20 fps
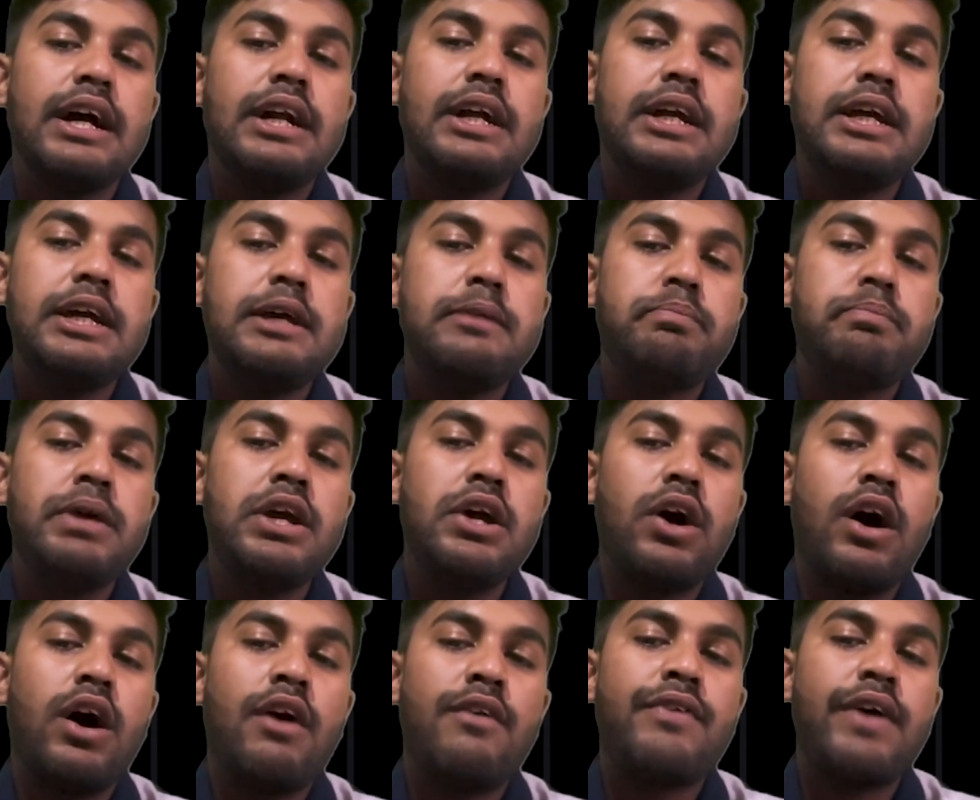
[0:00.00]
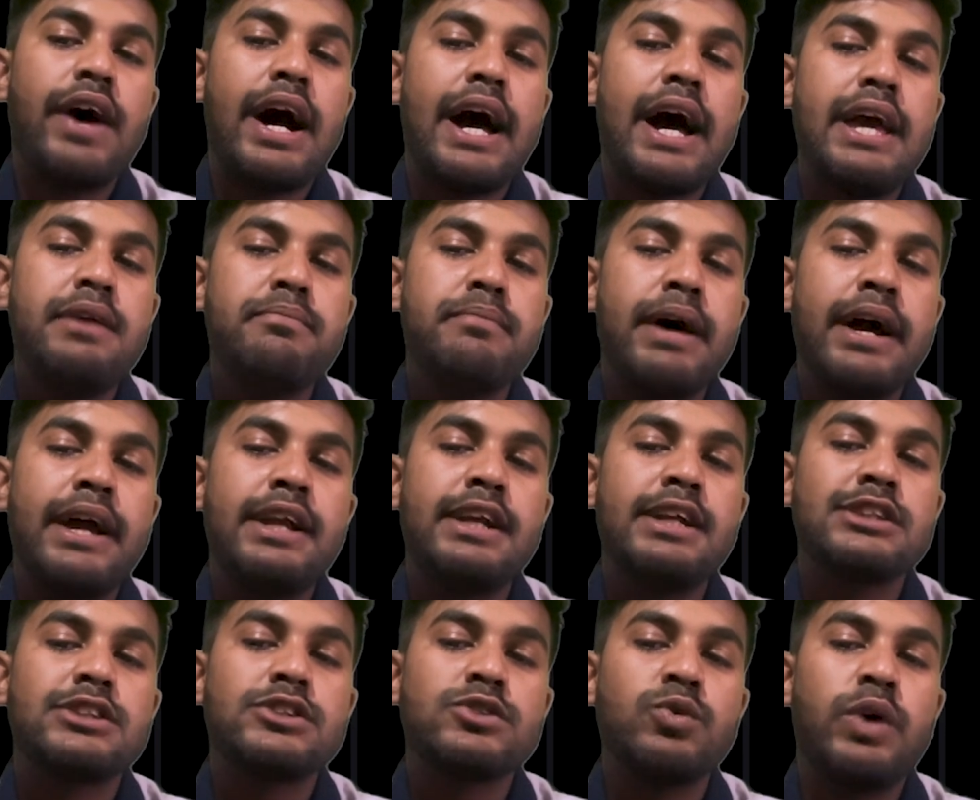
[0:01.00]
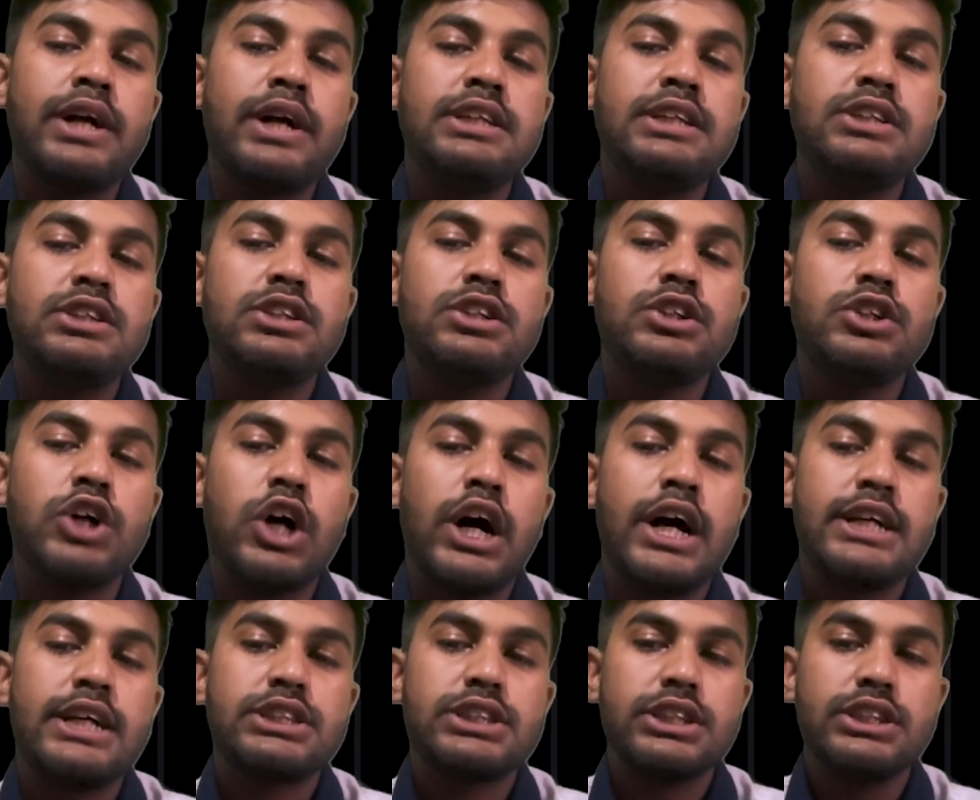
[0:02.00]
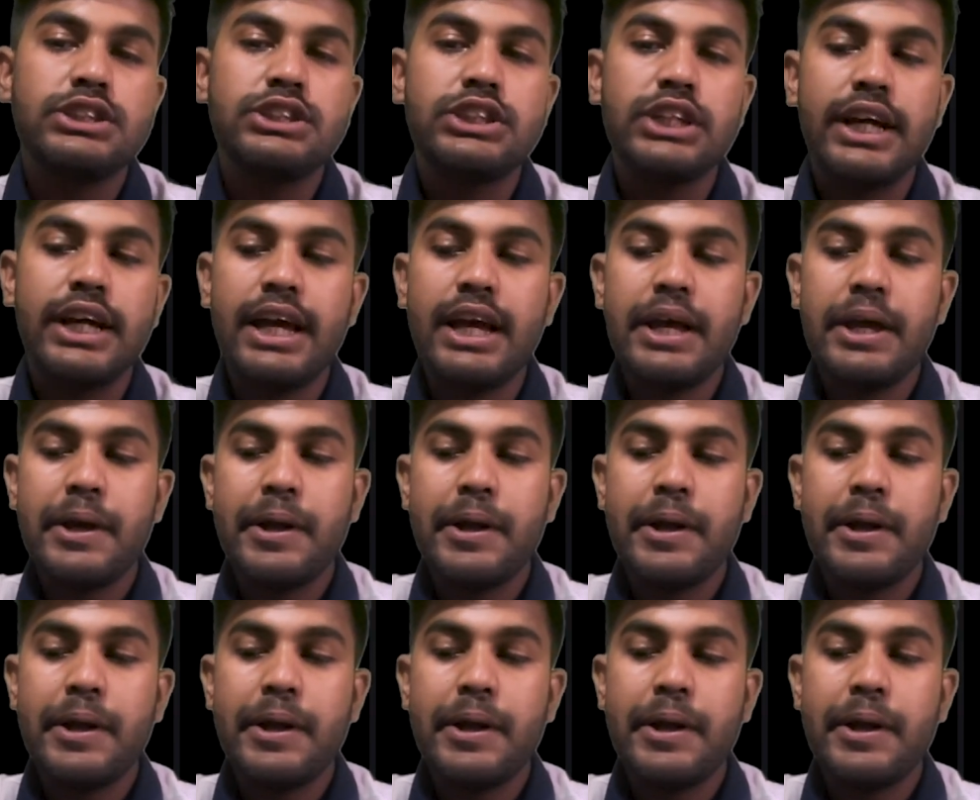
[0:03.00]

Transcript: dp of i minus 1 dot j